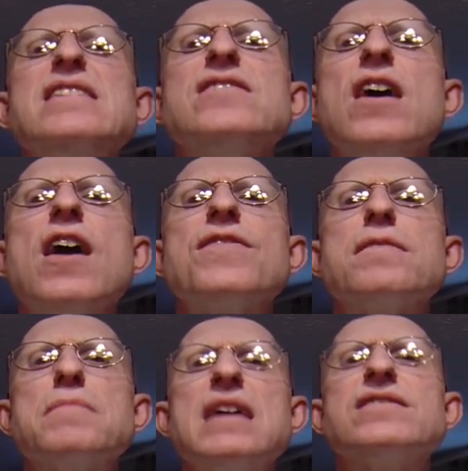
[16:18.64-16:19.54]
done
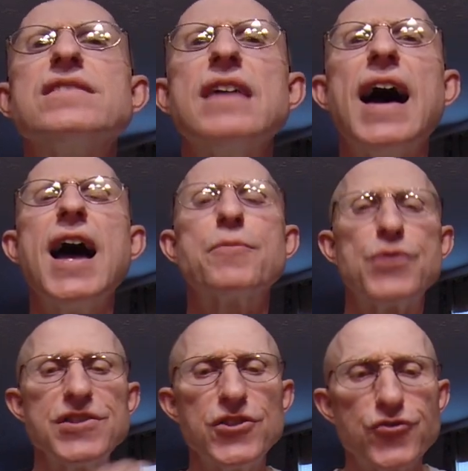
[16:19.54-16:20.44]
than meets the eye. And
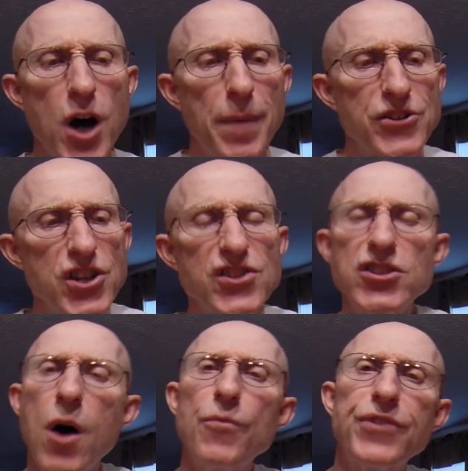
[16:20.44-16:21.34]
President Trump, I just
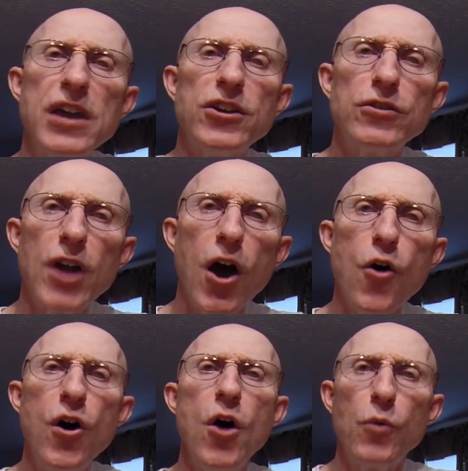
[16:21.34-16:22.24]
don't think you
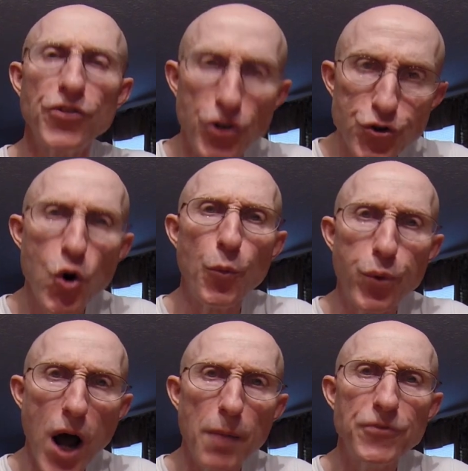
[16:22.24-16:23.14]
know what the true
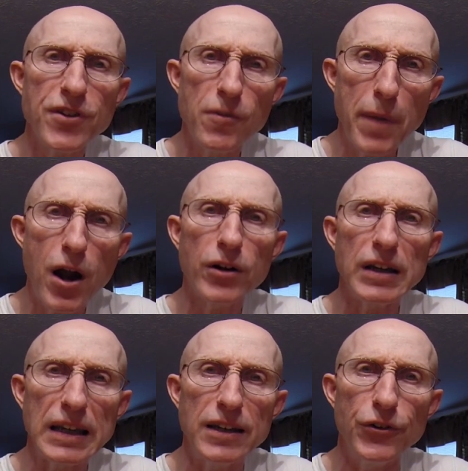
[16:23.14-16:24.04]
problems of
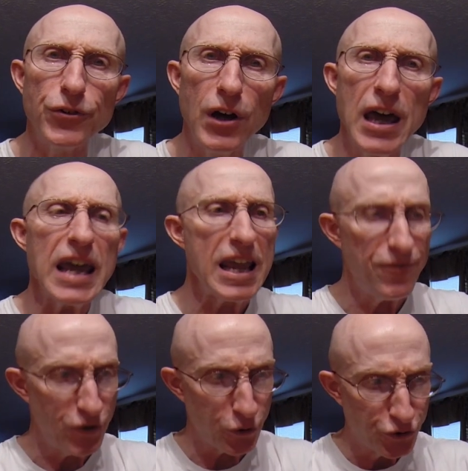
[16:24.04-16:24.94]
America is.
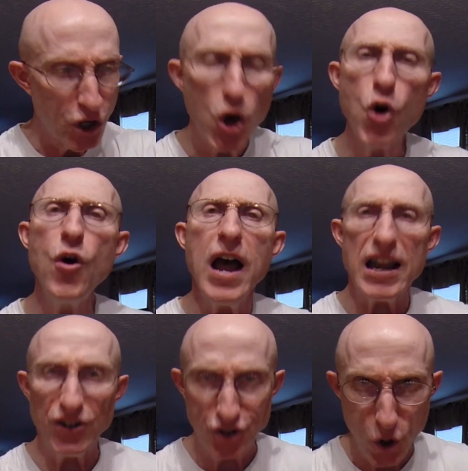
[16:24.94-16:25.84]
If you do
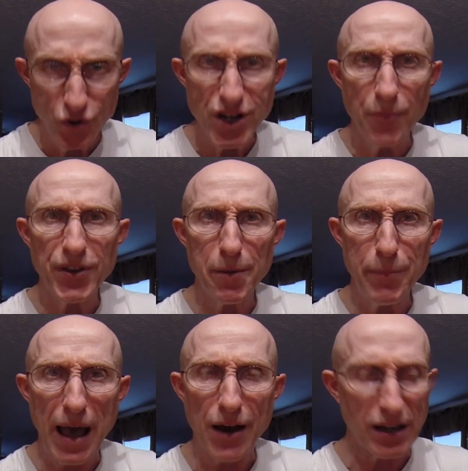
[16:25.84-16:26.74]
something
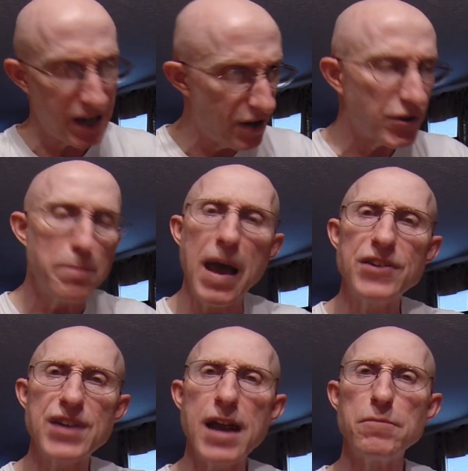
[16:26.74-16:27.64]
about it. Yes, it
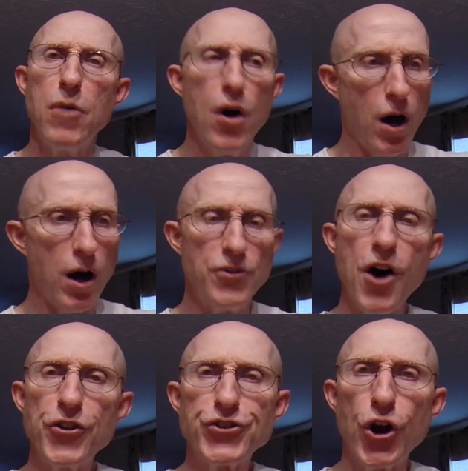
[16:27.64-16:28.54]
may take
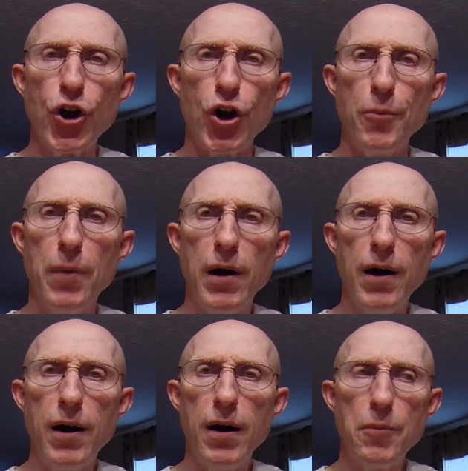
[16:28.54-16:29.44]
another term.
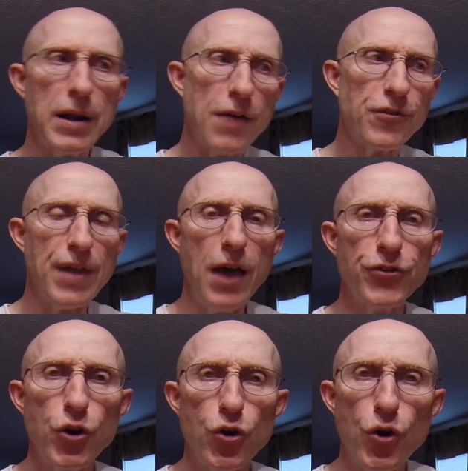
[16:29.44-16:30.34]
But after
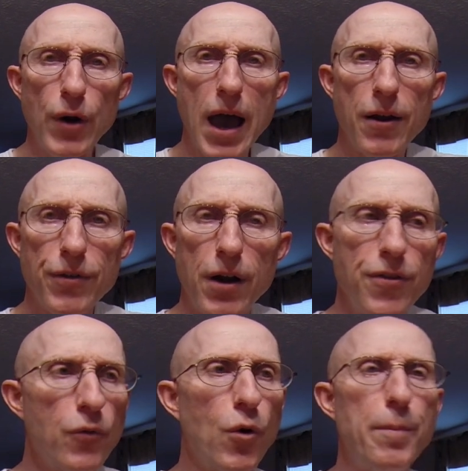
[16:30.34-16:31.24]
that, you're out of there,
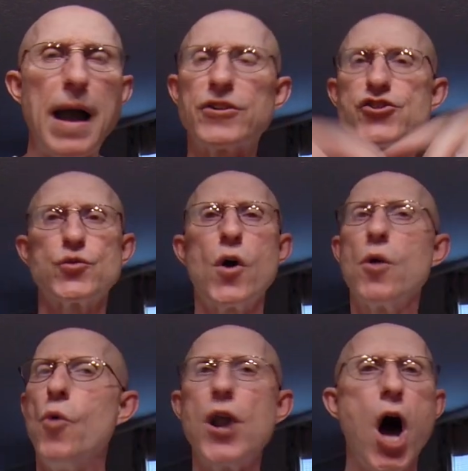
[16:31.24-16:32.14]
and then we're back to
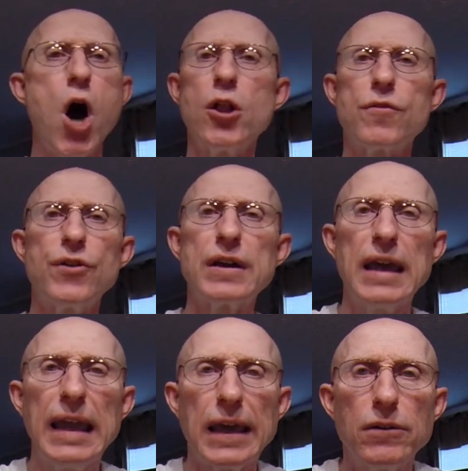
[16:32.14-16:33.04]
square one all over
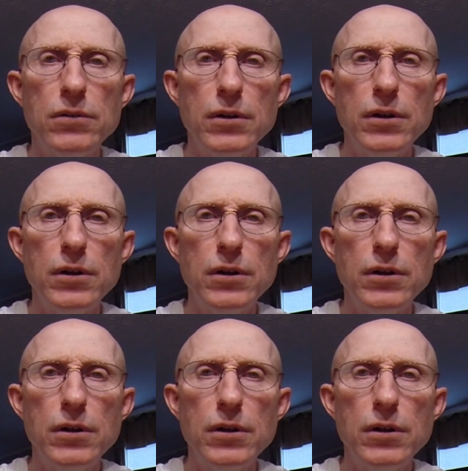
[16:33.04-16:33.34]
again.